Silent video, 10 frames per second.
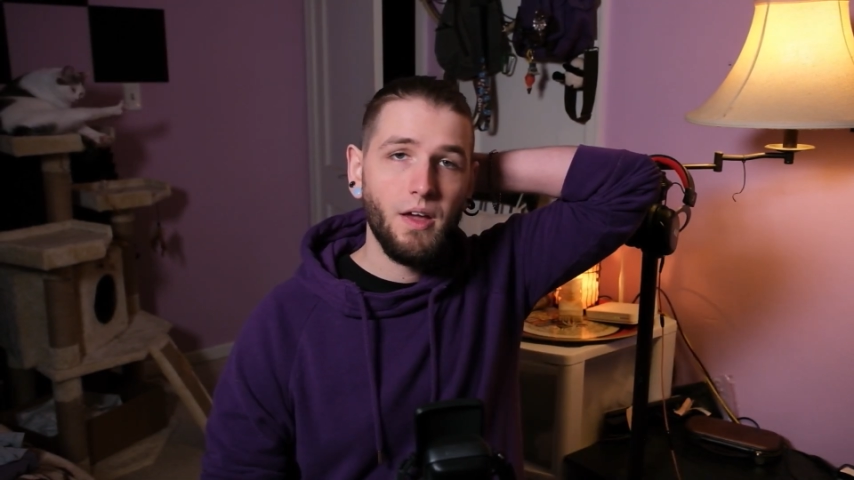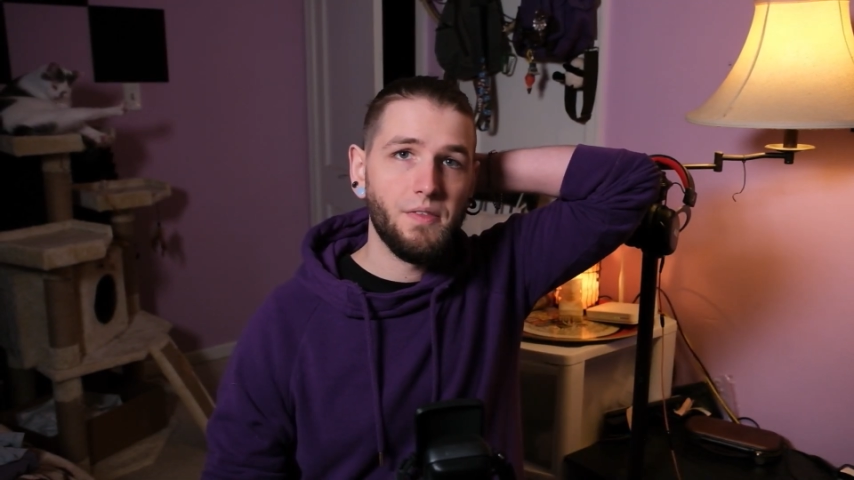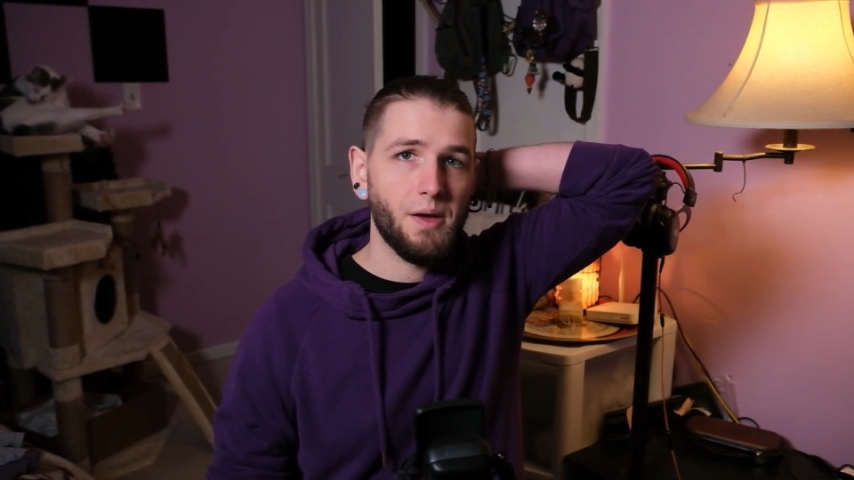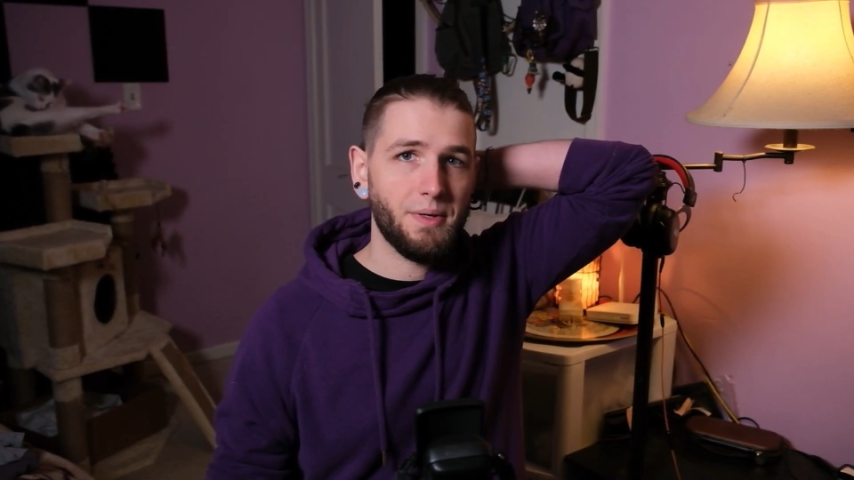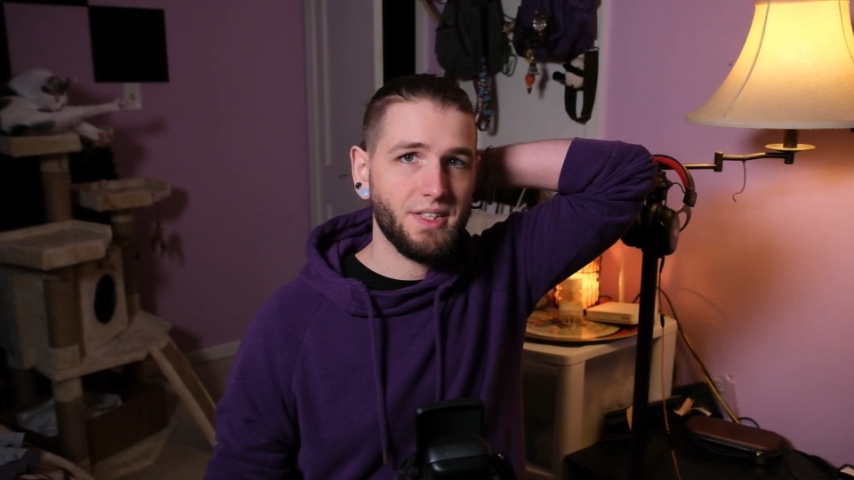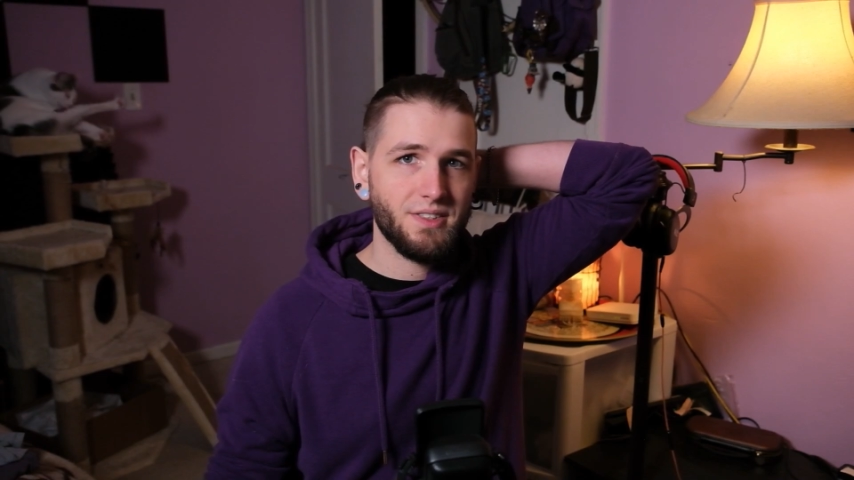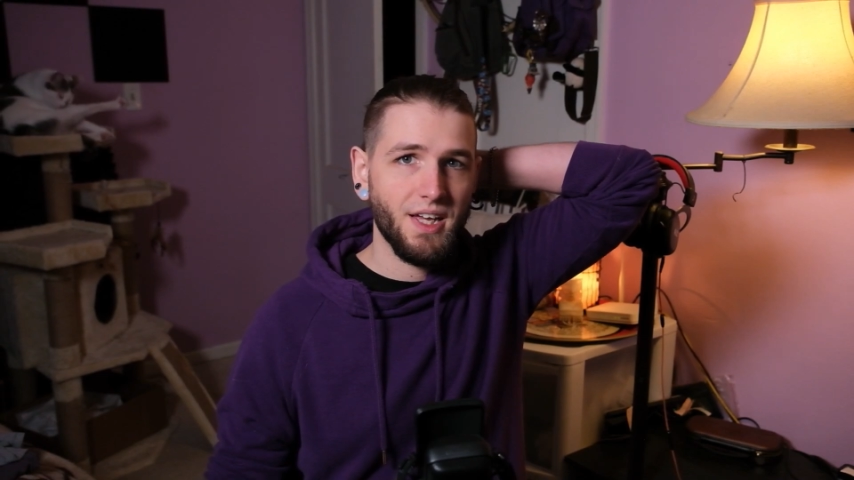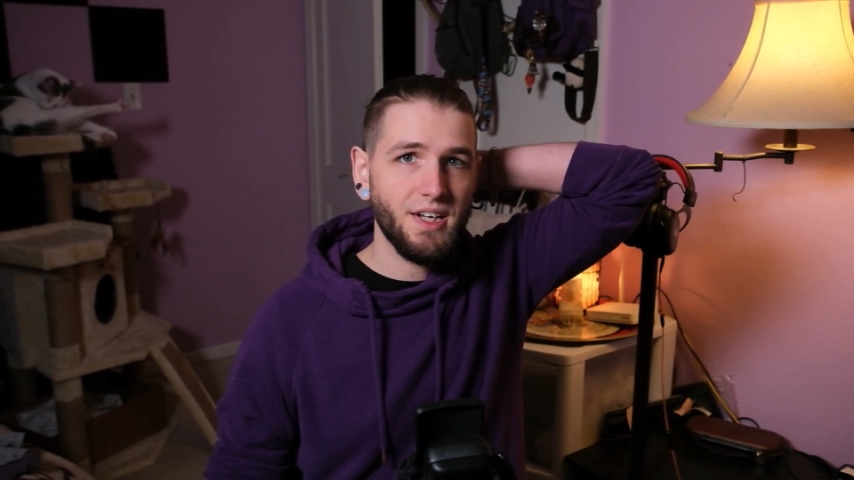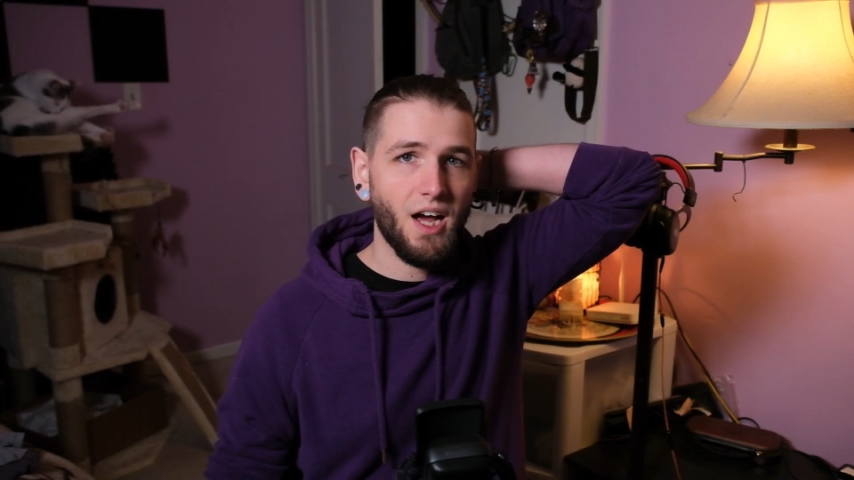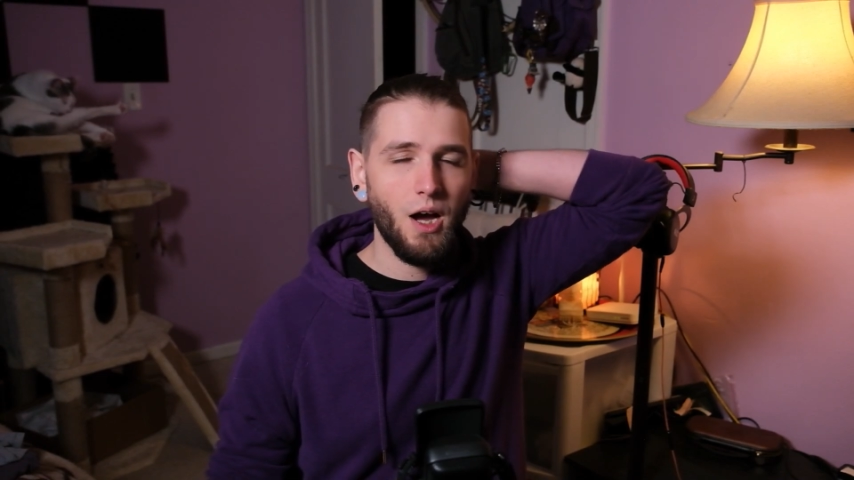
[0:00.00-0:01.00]
That being
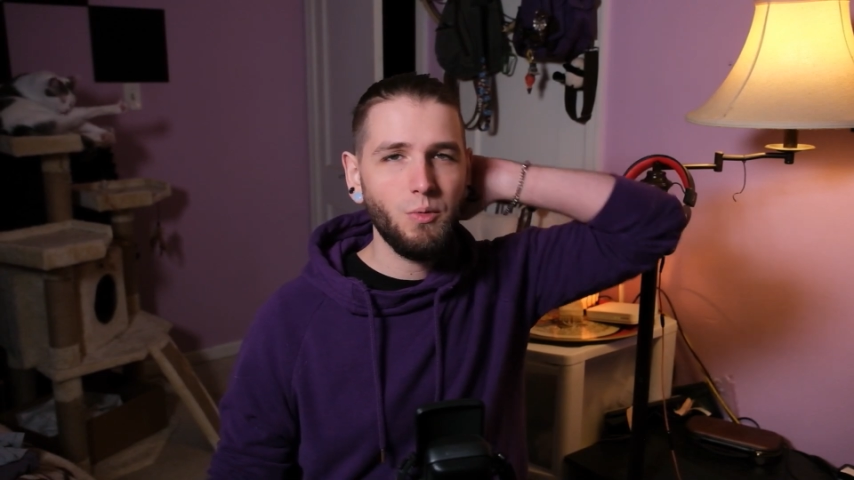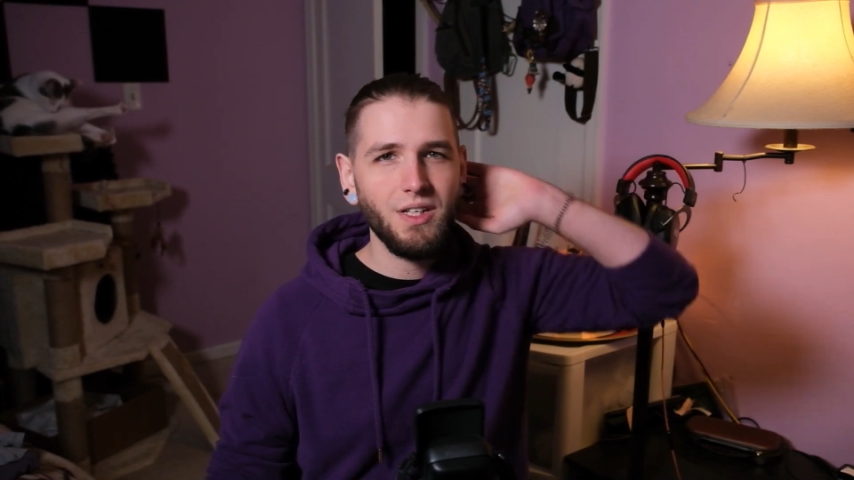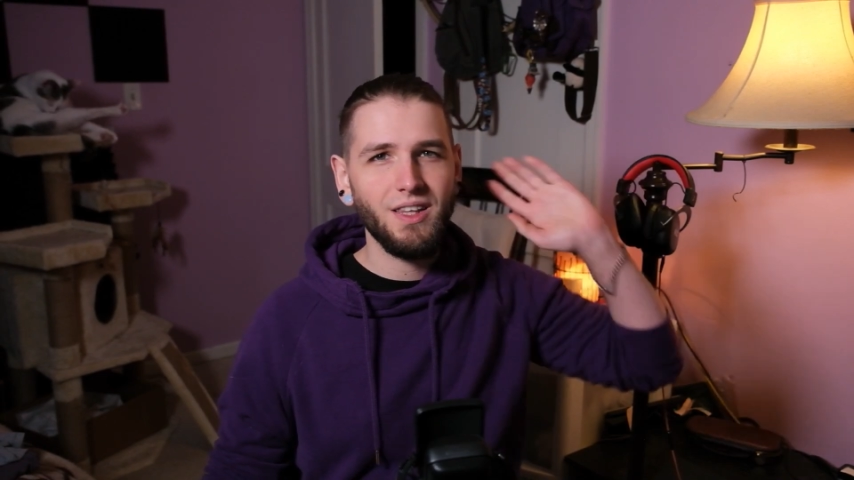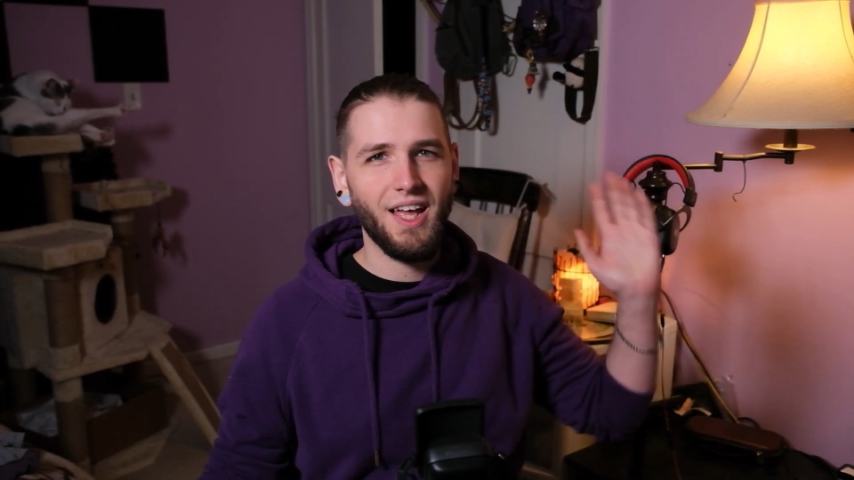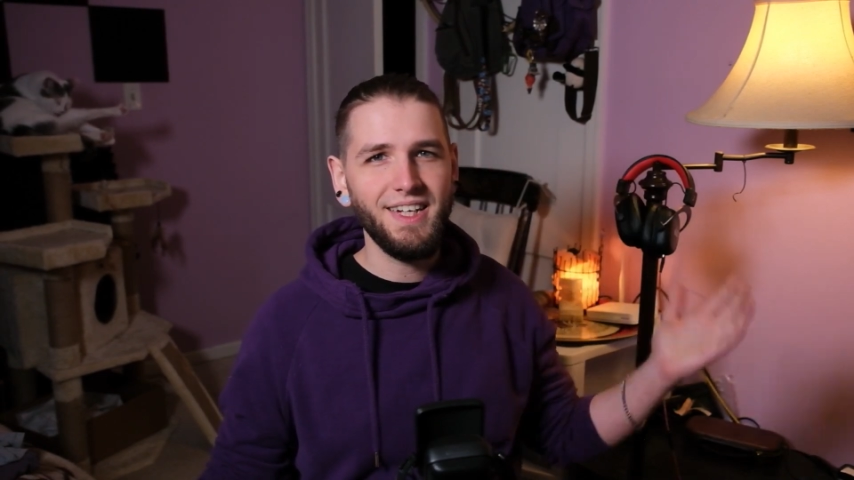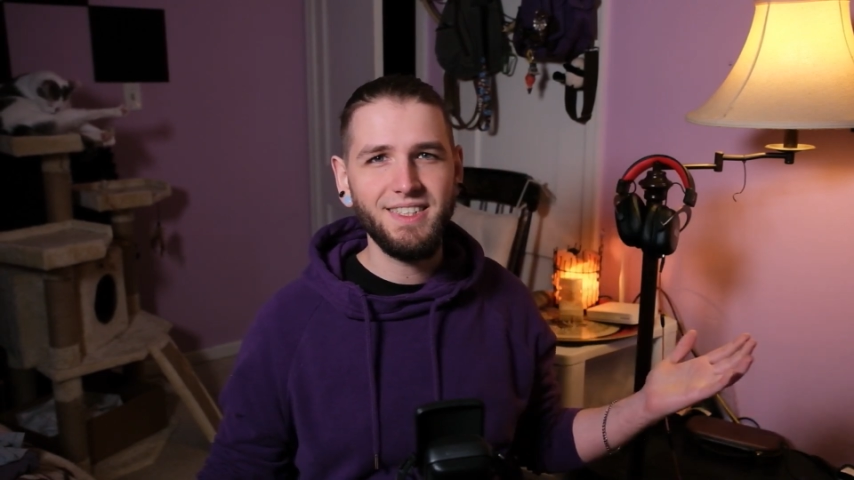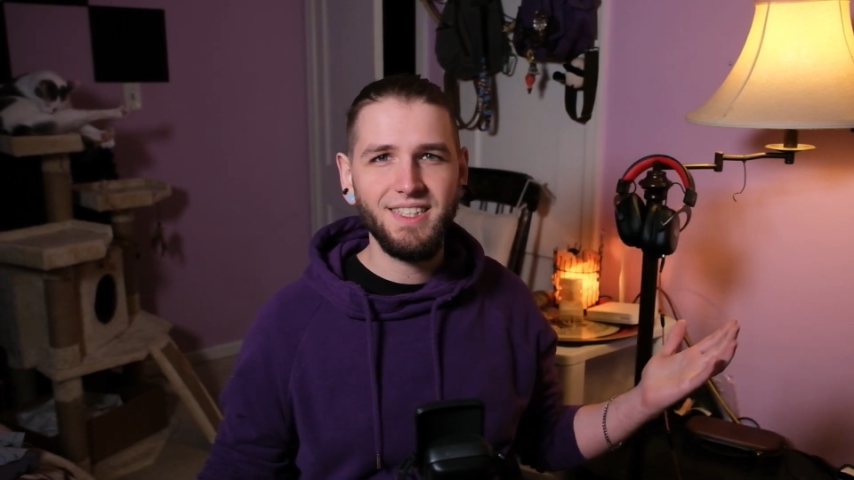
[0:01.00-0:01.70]
said, I would like